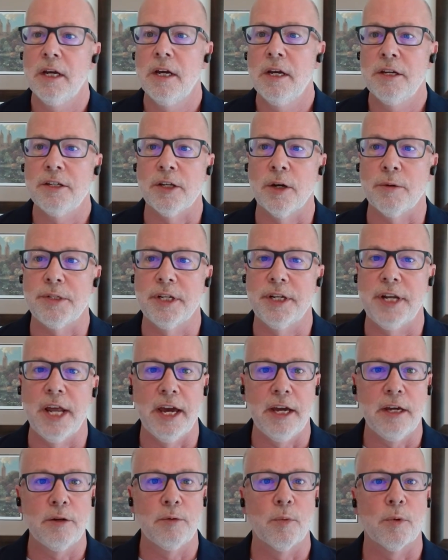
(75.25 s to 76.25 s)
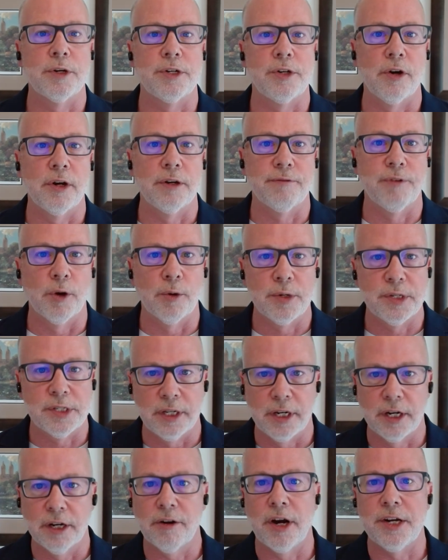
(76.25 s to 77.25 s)
So today, we're turning focus
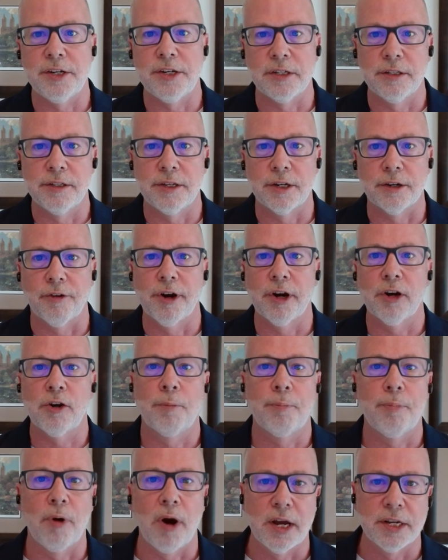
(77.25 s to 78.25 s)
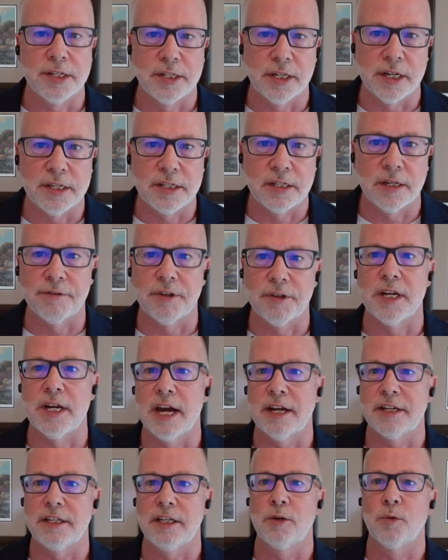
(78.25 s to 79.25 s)
to integration, the critical process of
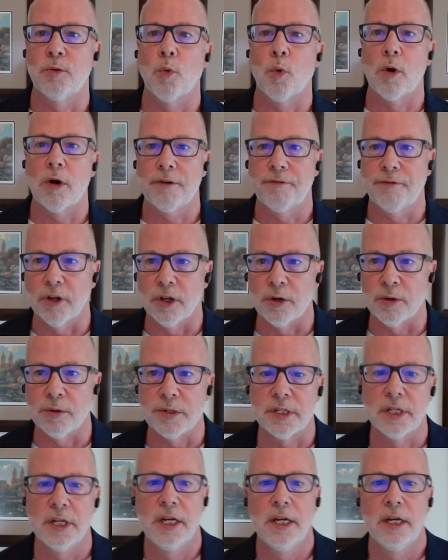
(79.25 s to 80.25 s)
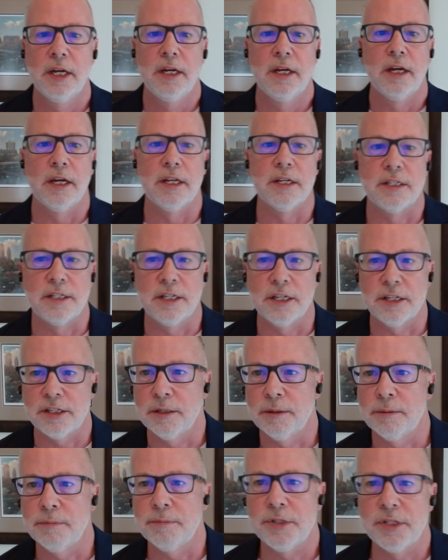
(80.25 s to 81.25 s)
connecting workflows and
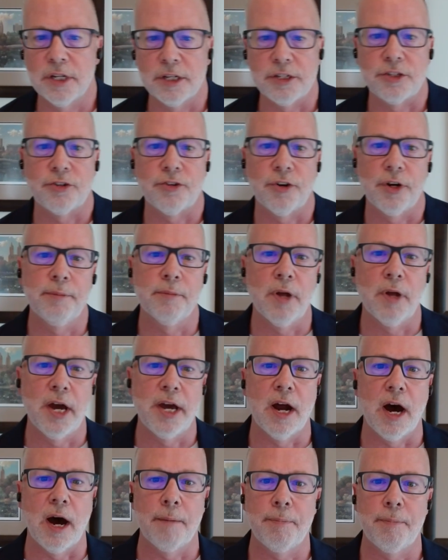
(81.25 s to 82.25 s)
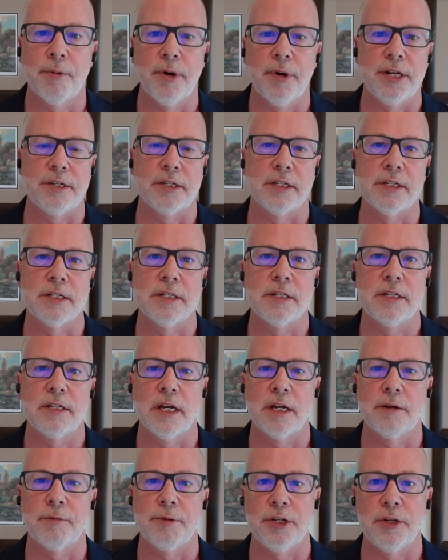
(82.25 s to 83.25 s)
systems to streamline operations
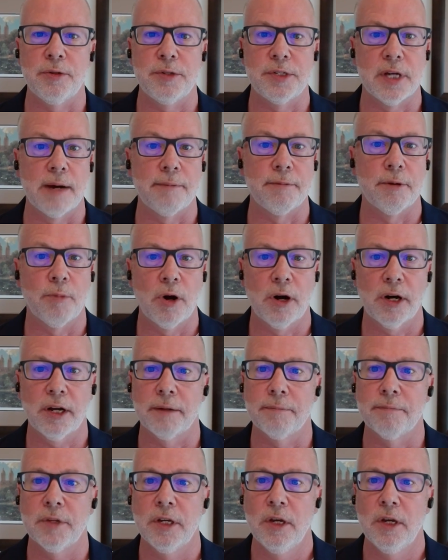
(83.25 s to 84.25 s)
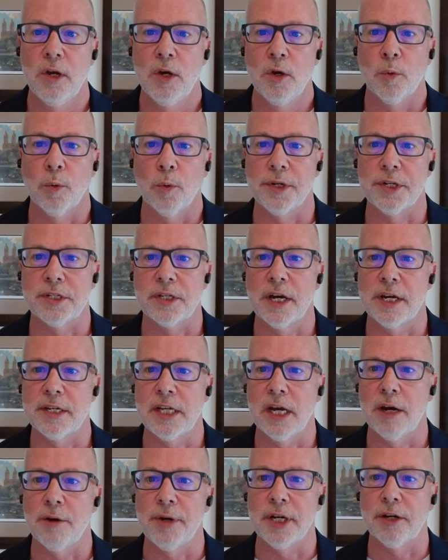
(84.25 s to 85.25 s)
and reduce time to market. We'll
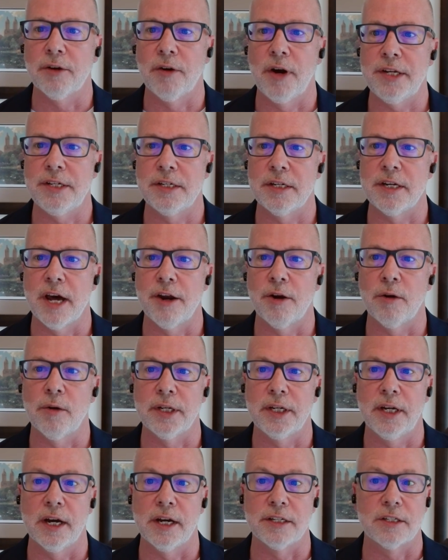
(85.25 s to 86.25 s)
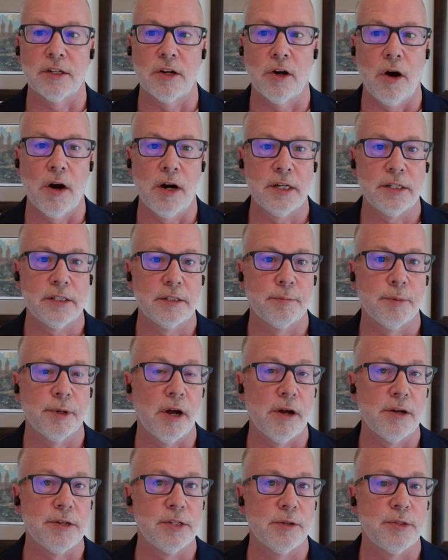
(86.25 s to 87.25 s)
discuss how integration not only cuts costs,
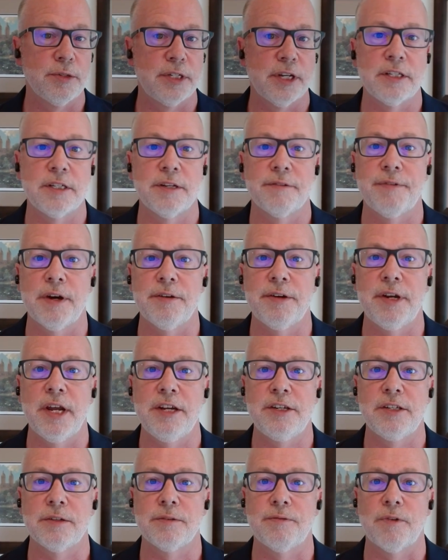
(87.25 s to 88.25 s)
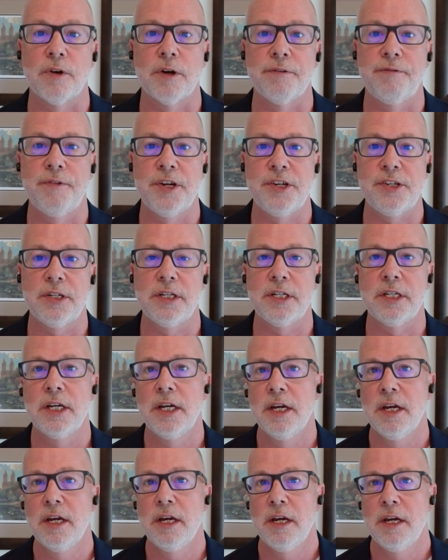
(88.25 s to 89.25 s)
but also sets a foundation for efficient,
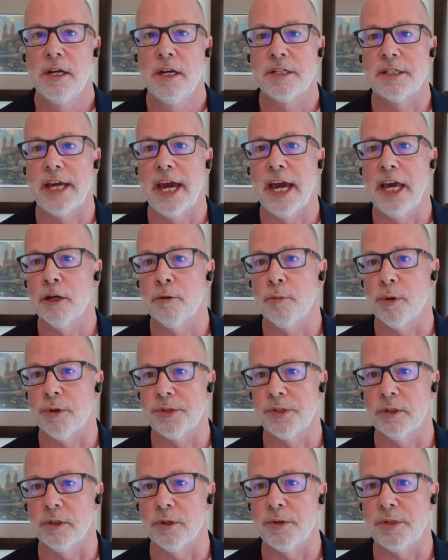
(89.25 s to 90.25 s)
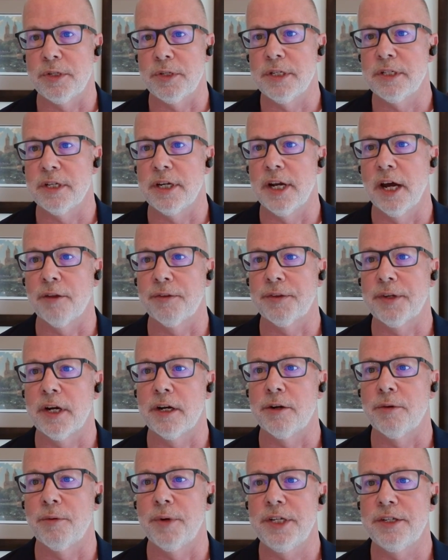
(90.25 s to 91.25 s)
scalable solutions in
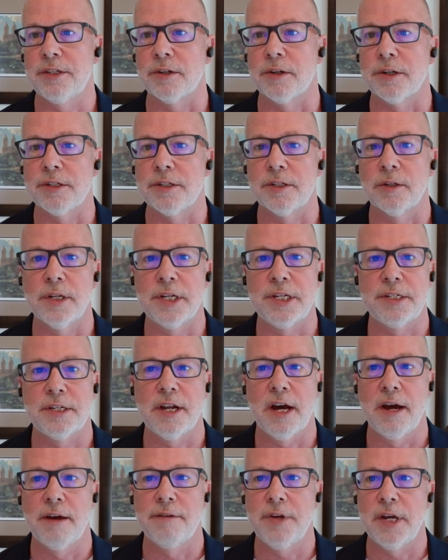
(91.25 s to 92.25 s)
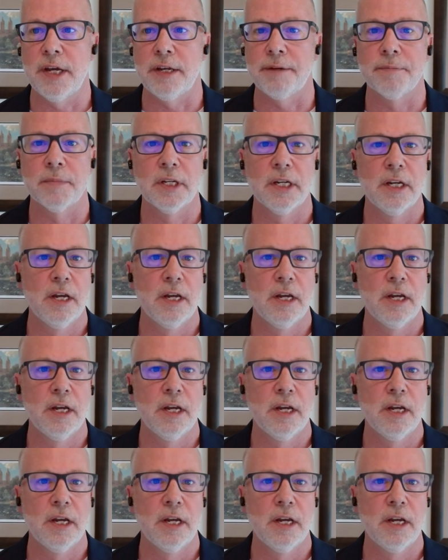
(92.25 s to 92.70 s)
healthcare and research. So let's dive in.